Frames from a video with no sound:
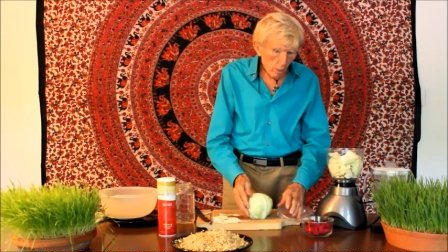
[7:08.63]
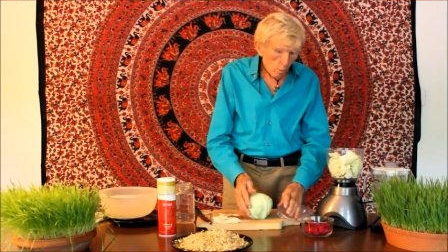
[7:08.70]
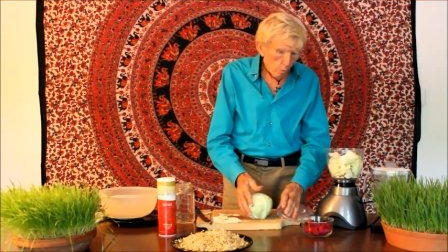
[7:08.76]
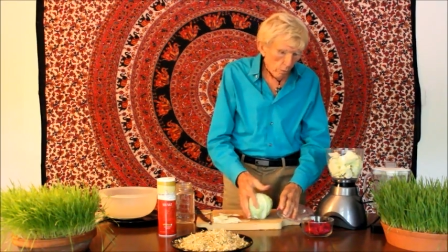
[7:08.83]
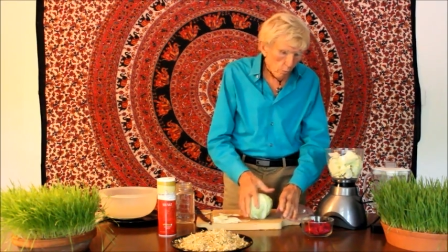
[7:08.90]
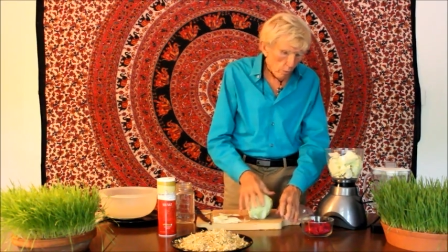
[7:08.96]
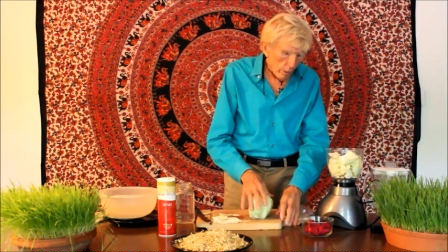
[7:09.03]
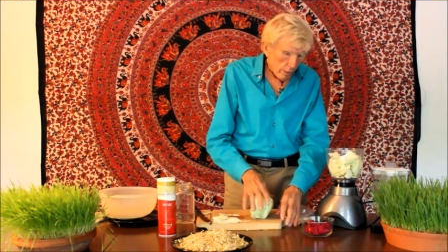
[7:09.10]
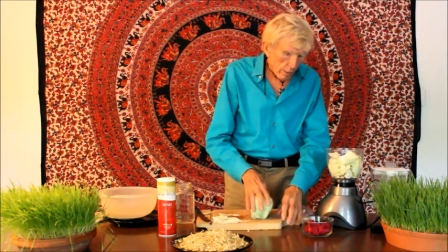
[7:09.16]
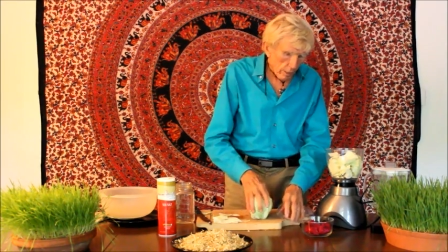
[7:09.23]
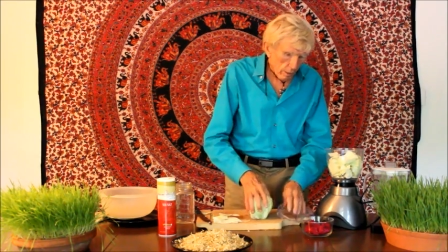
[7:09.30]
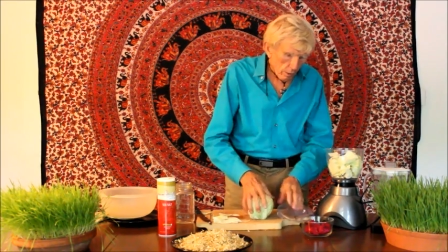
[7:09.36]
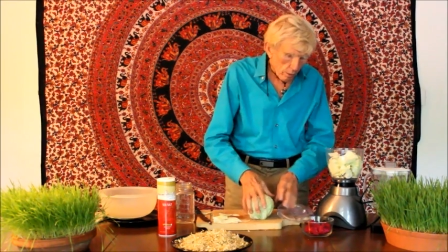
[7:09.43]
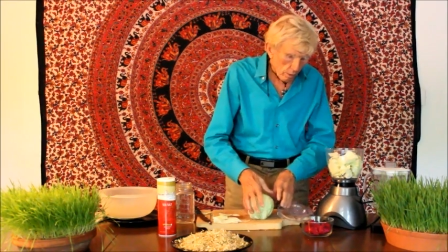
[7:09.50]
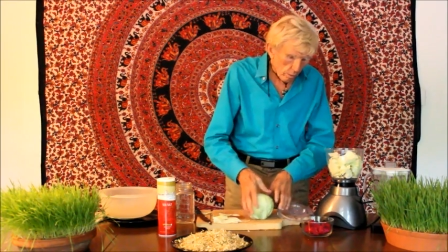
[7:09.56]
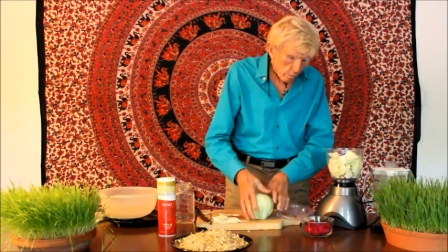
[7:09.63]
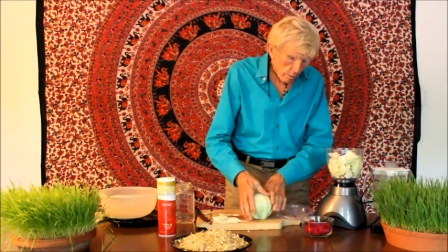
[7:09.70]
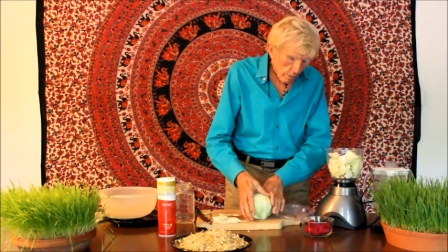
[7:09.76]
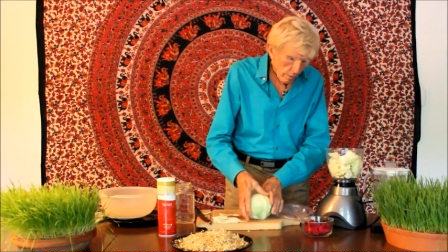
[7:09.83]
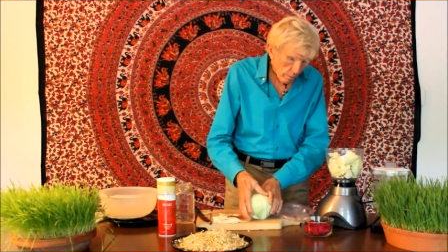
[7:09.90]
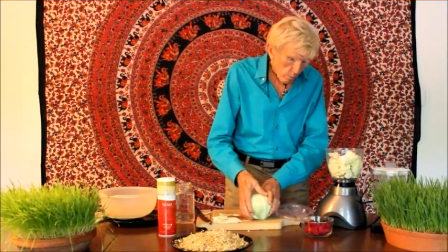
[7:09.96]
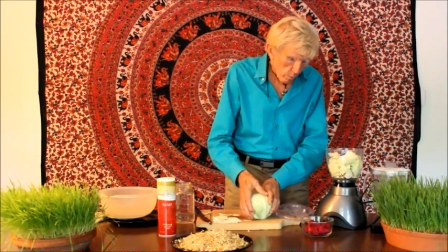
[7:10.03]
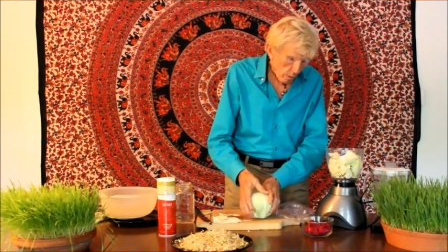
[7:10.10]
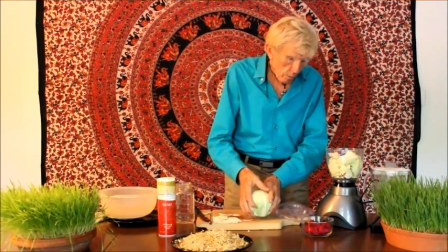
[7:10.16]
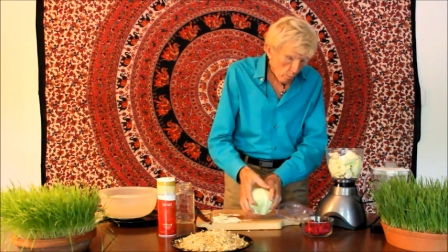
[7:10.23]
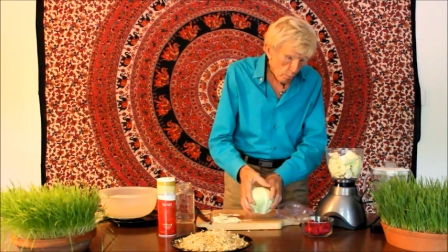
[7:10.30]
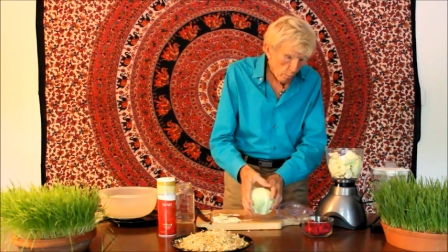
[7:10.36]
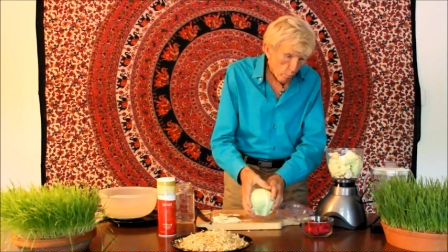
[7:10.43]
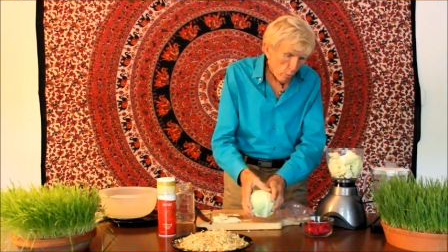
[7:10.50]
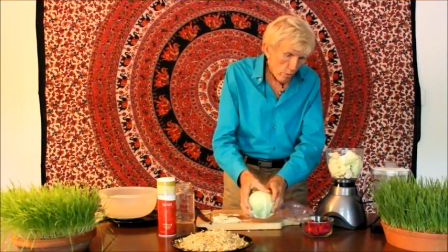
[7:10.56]
What we're going to do is, well,
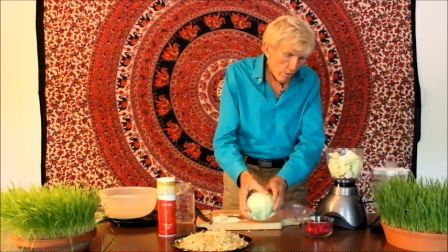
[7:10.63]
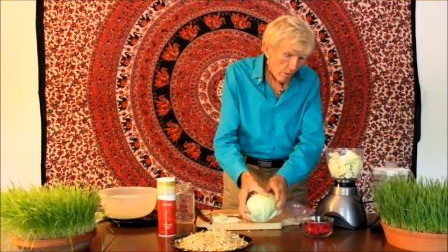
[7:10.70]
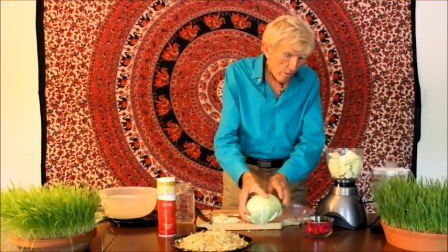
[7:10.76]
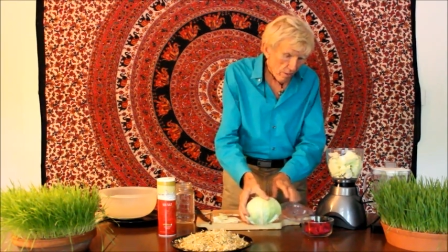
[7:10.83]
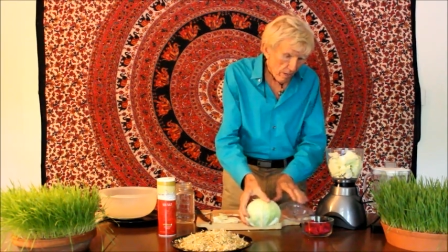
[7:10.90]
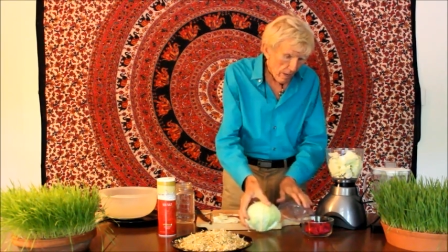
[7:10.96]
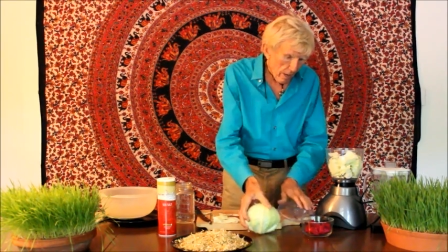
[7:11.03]
we'll put this